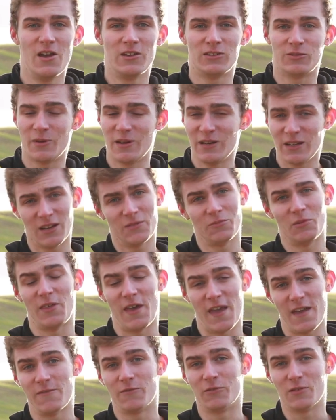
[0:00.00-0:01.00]
So we ended up with
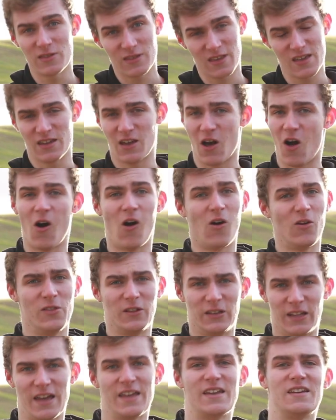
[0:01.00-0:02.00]
everything, all
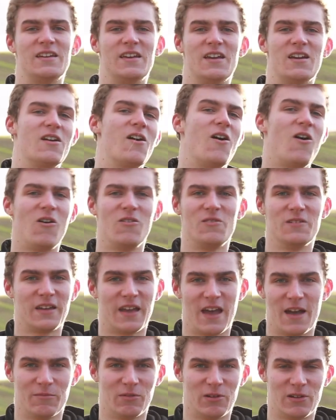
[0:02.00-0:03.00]
the lighting gear, all the
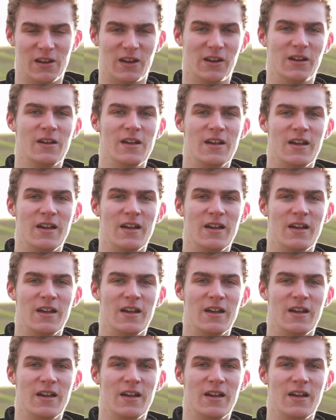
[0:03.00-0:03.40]
camera gear.